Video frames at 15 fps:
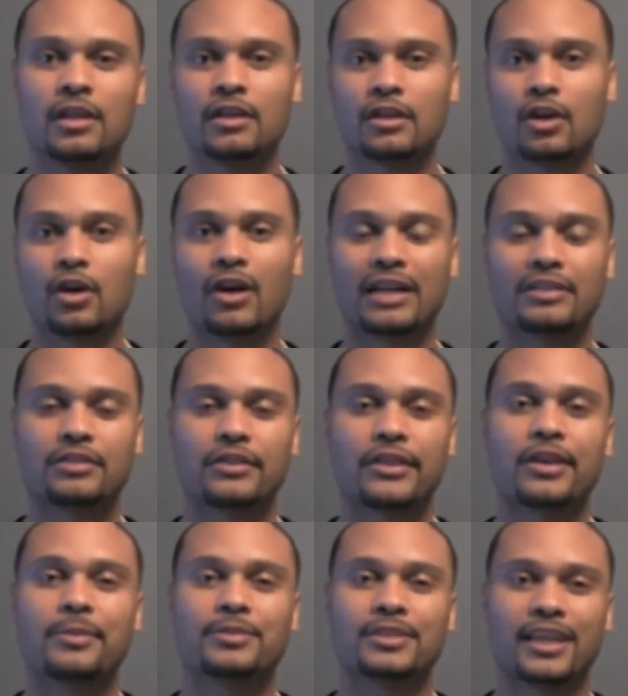go out to
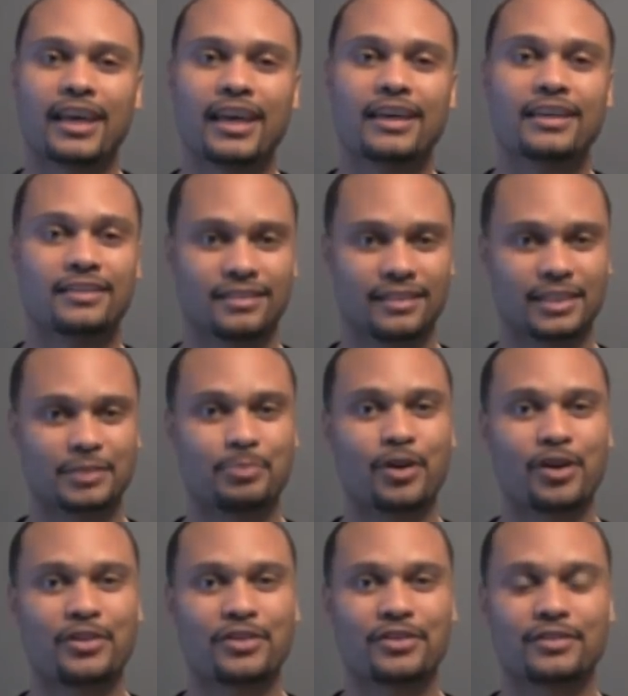them and say, hey, let's
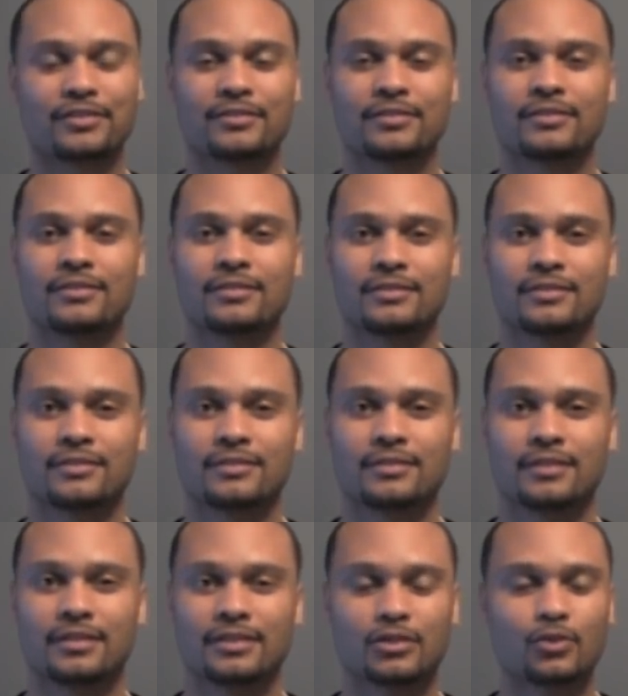partner.
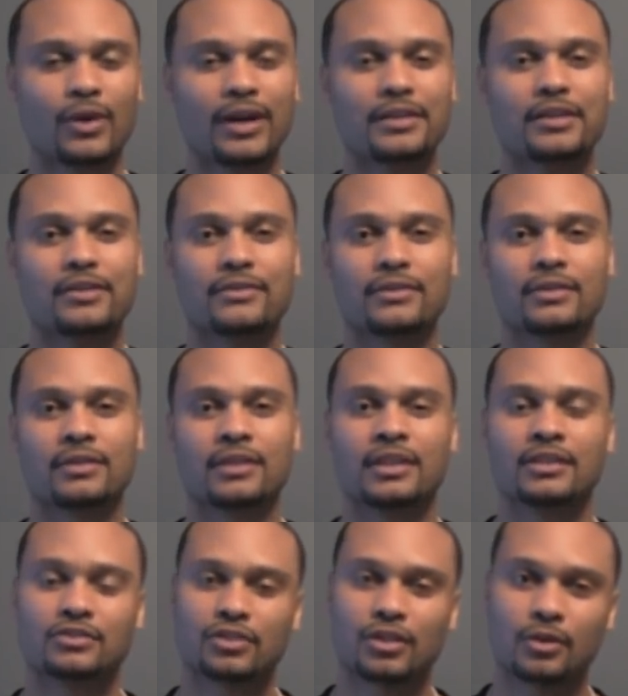It's quite different.
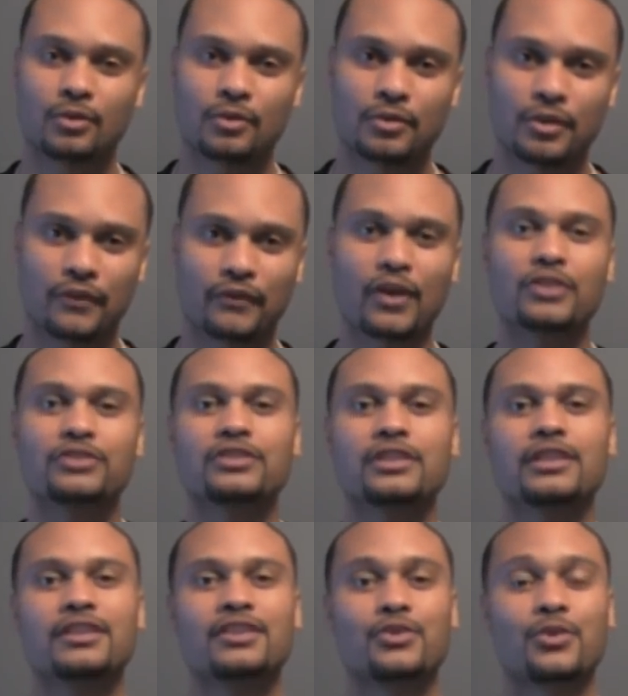So the first
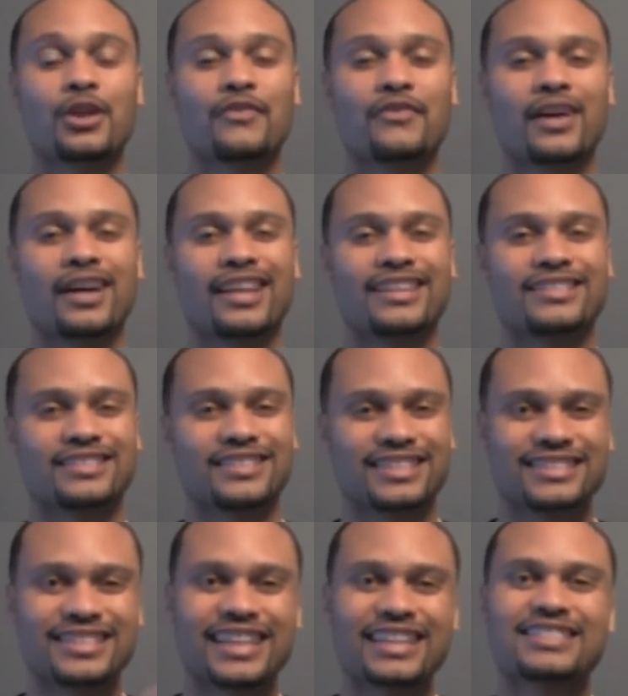C, creative financing. The
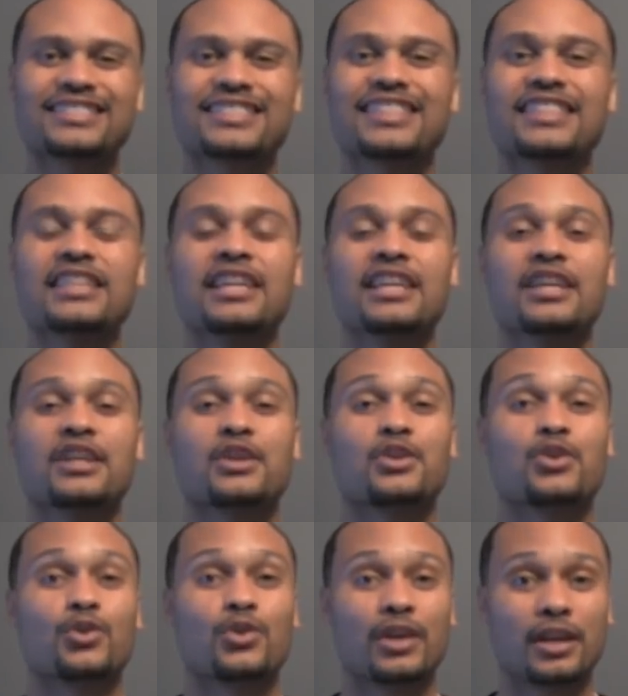second C,
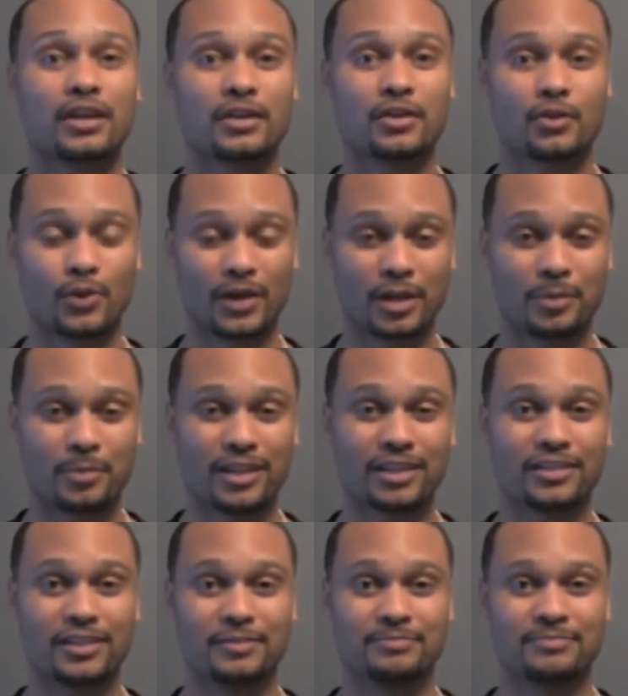
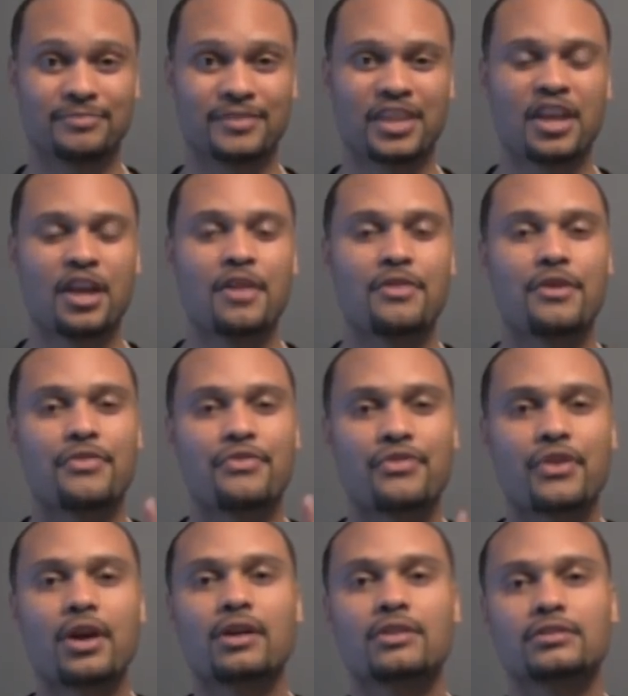credibility. The
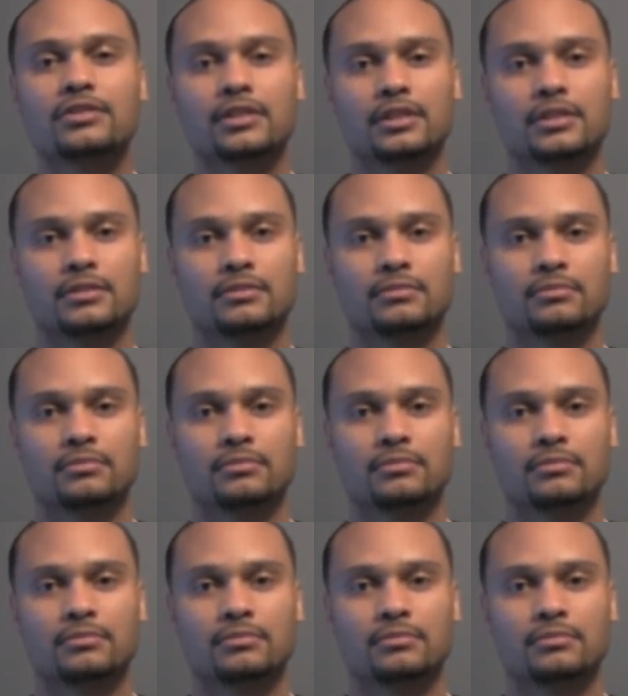third C,